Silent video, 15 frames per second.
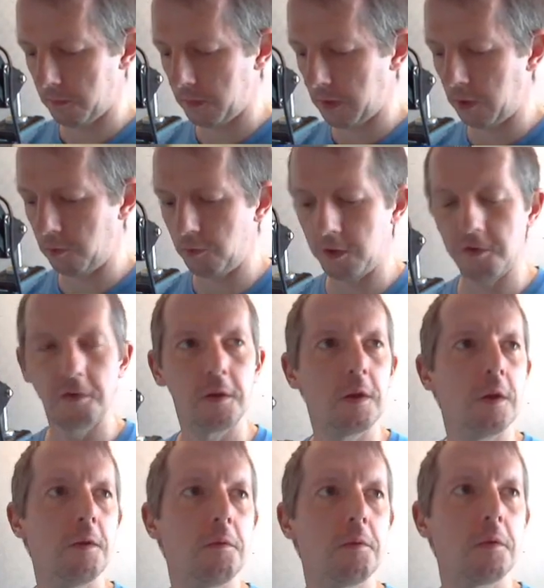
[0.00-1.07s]
I
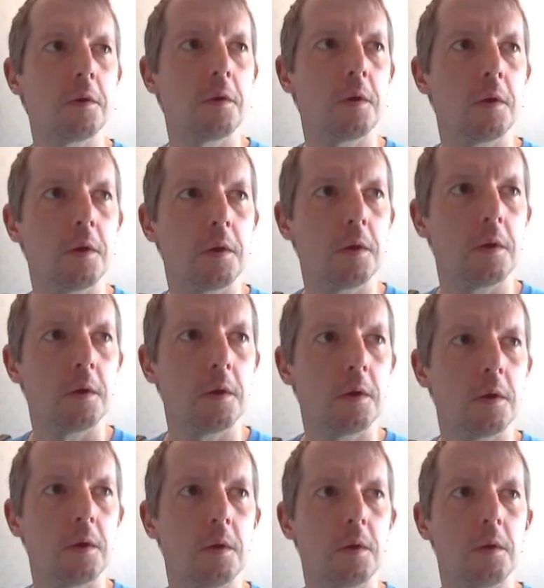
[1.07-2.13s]
received
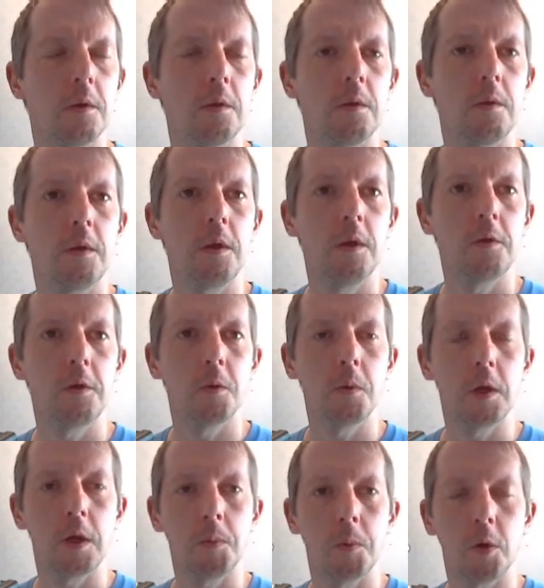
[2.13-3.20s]
the 2
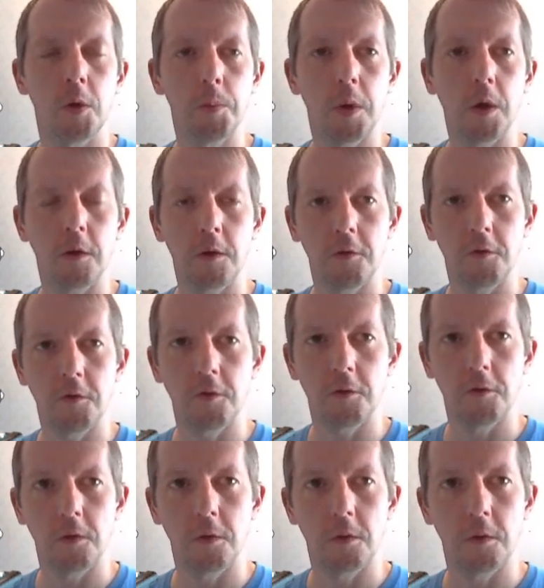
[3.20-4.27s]
Gameboy
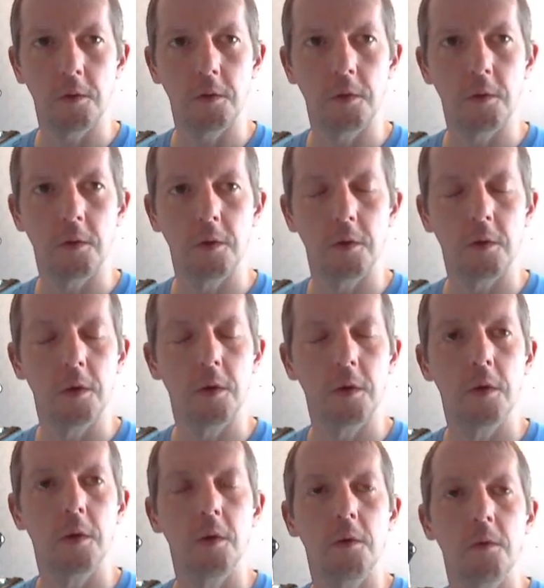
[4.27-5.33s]
Pockets
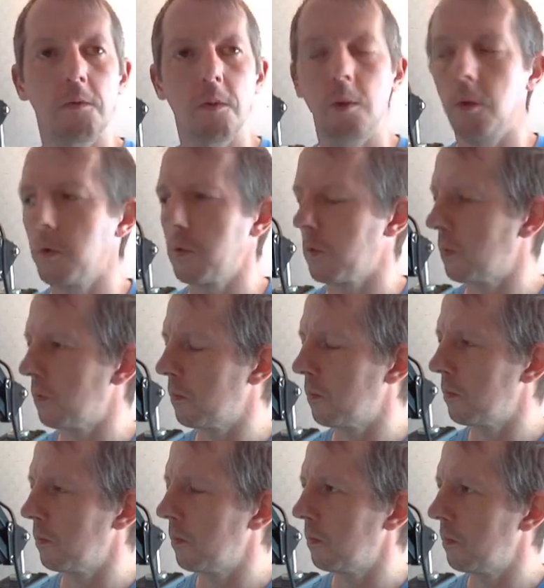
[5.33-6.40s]
for
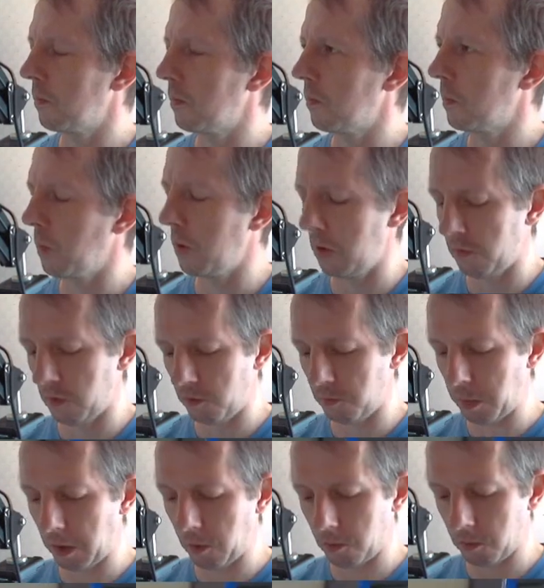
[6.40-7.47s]

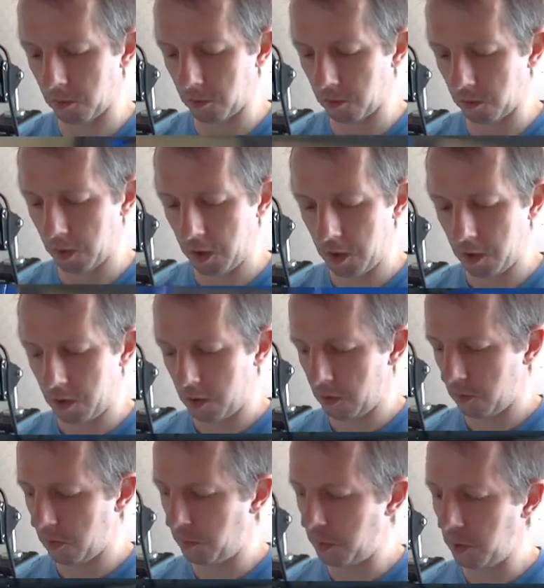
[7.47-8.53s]
£25.
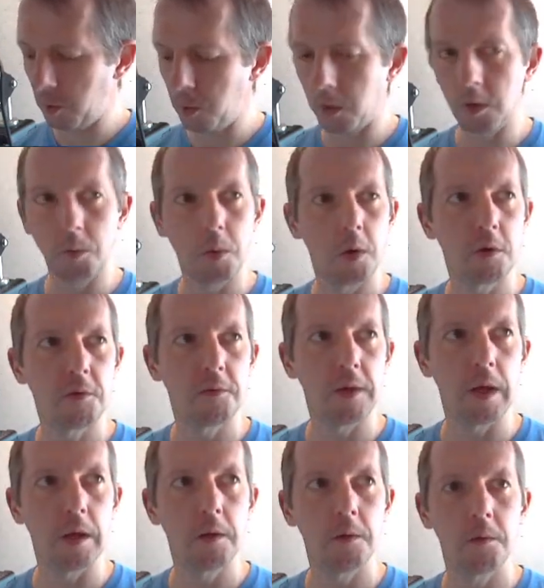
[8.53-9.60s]
The blue one worked
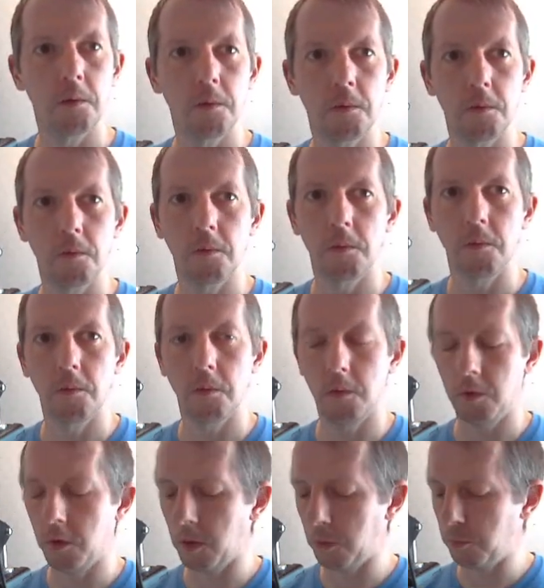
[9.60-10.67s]
fine,
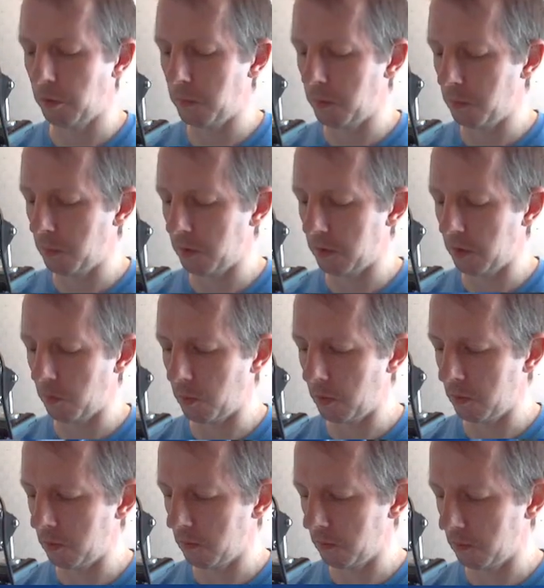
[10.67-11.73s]
not a problem with that
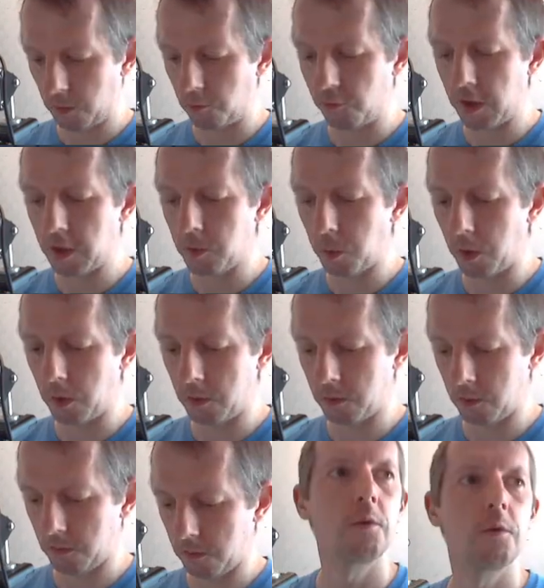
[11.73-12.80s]
one. The red
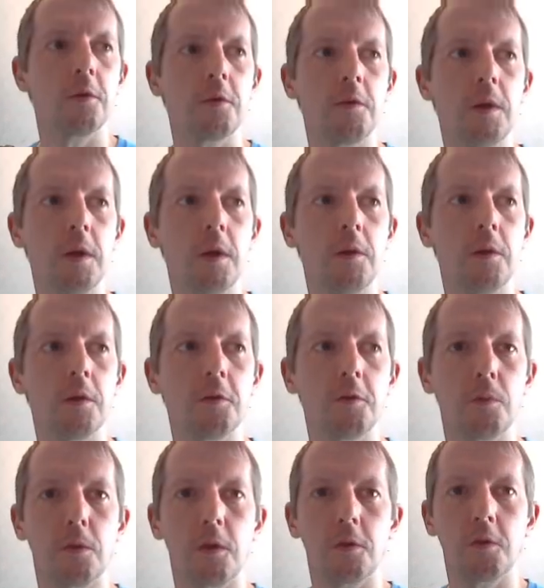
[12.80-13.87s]
one just needed
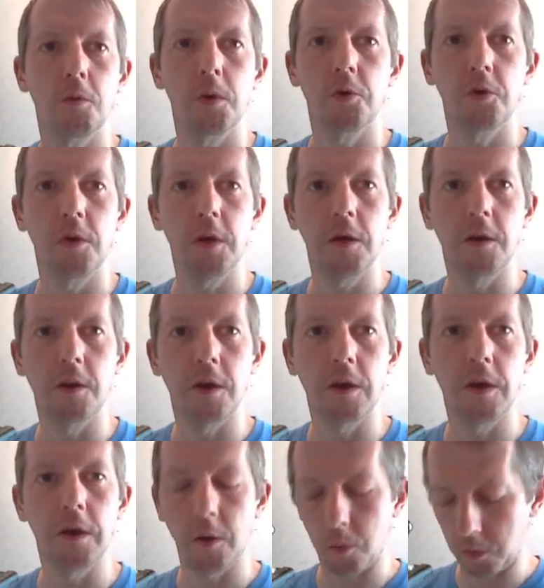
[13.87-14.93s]
the switch needed
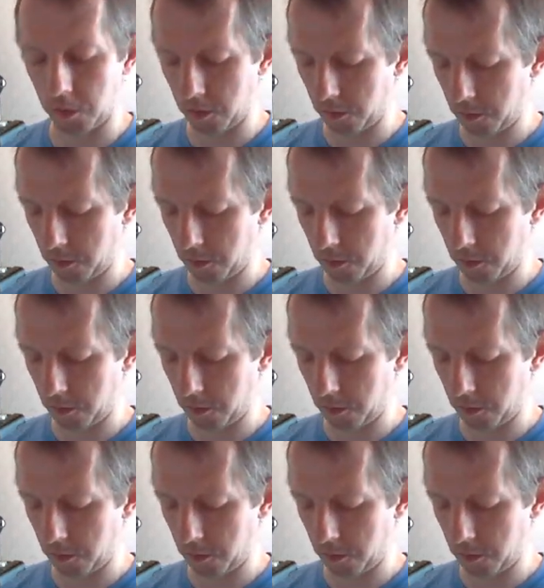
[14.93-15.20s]
clean out.